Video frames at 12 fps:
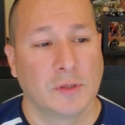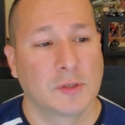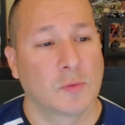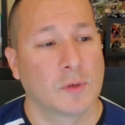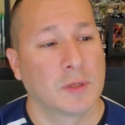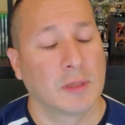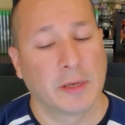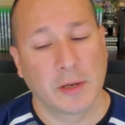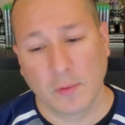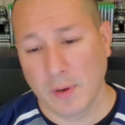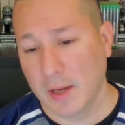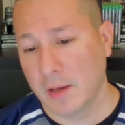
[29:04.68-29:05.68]
just want to lay
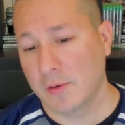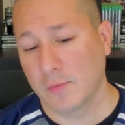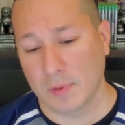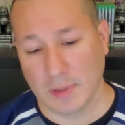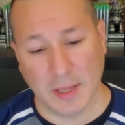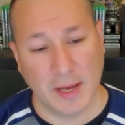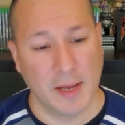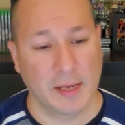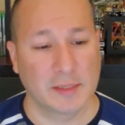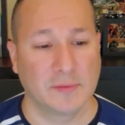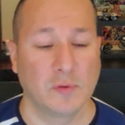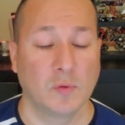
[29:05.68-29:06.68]
around and
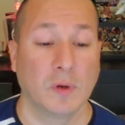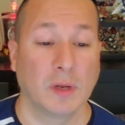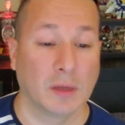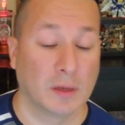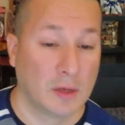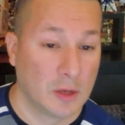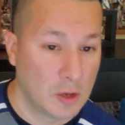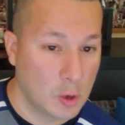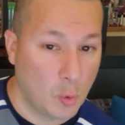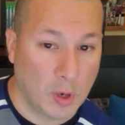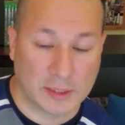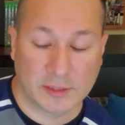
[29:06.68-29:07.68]
relax, if you want to
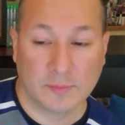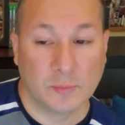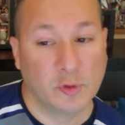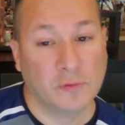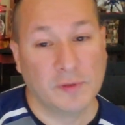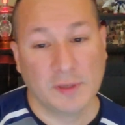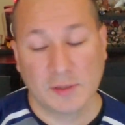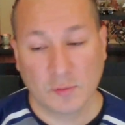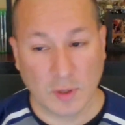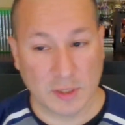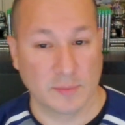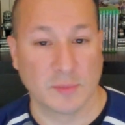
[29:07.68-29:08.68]
watch some movies,
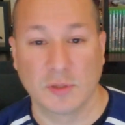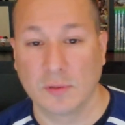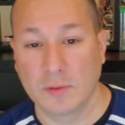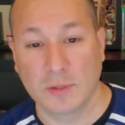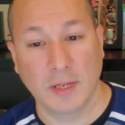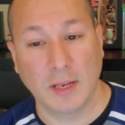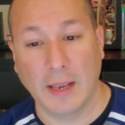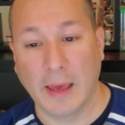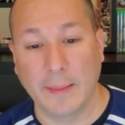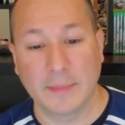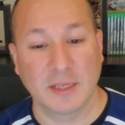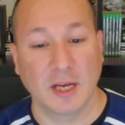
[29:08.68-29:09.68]
watch some shows on the
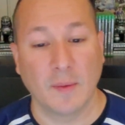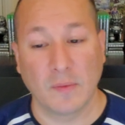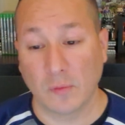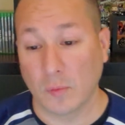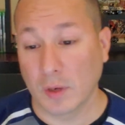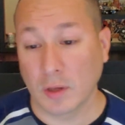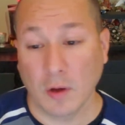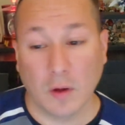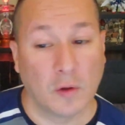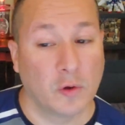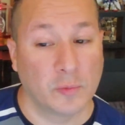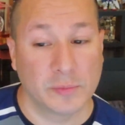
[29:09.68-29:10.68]
laptop, you want to
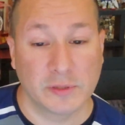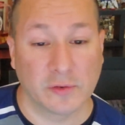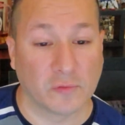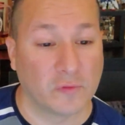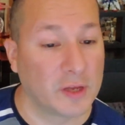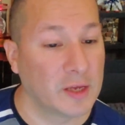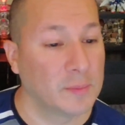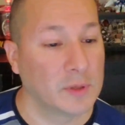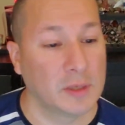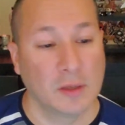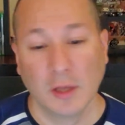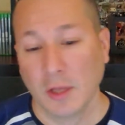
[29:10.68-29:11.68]
call home to your
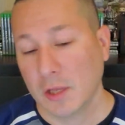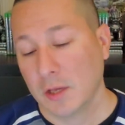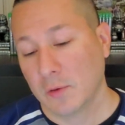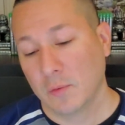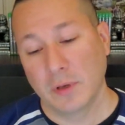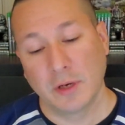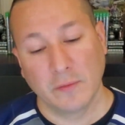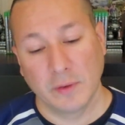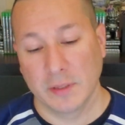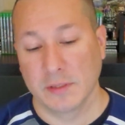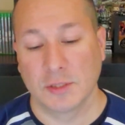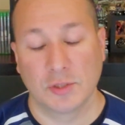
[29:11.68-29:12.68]
family, whatever
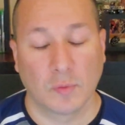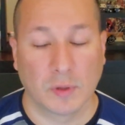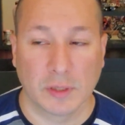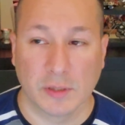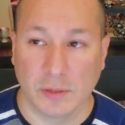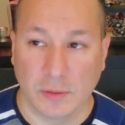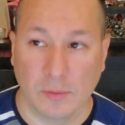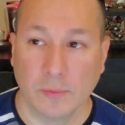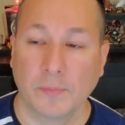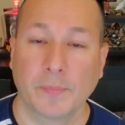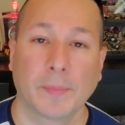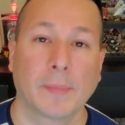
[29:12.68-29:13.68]
it is that you want to
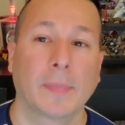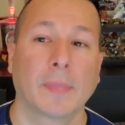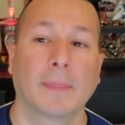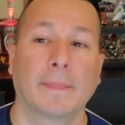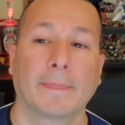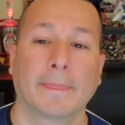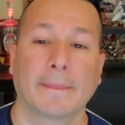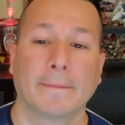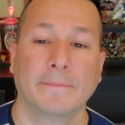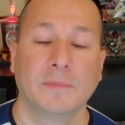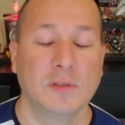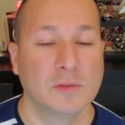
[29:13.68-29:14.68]

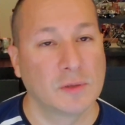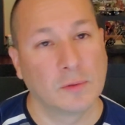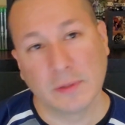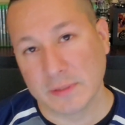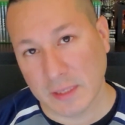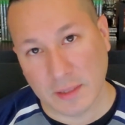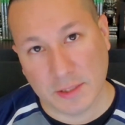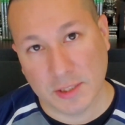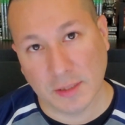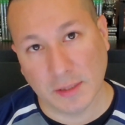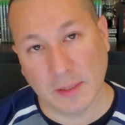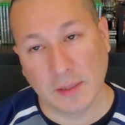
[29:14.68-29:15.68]
do so
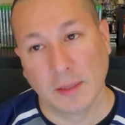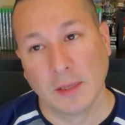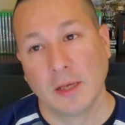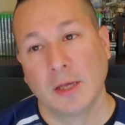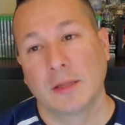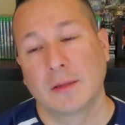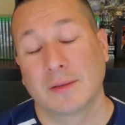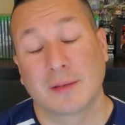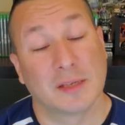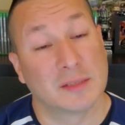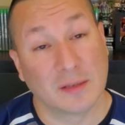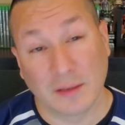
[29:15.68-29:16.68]
intelligently,
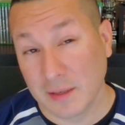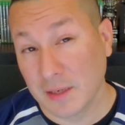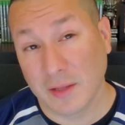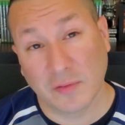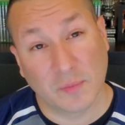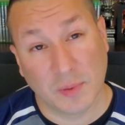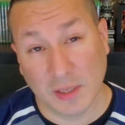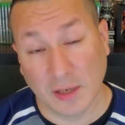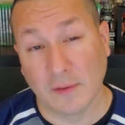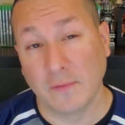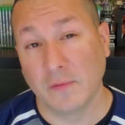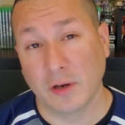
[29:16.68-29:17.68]
because you're going to have to be
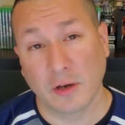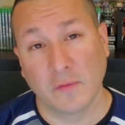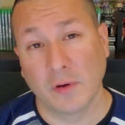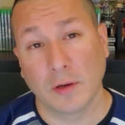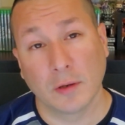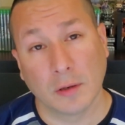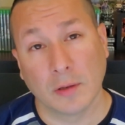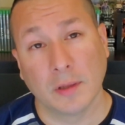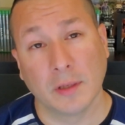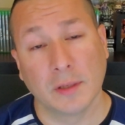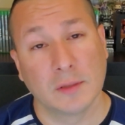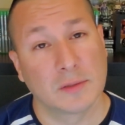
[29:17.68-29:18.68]
up very, very
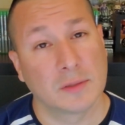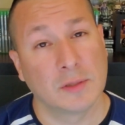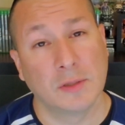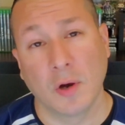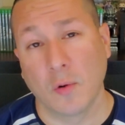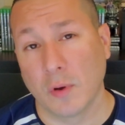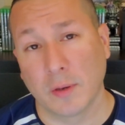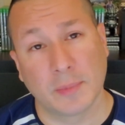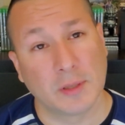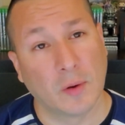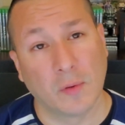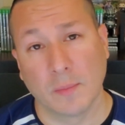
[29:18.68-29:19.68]
early, so you don't want to
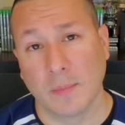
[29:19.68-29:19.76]
be going to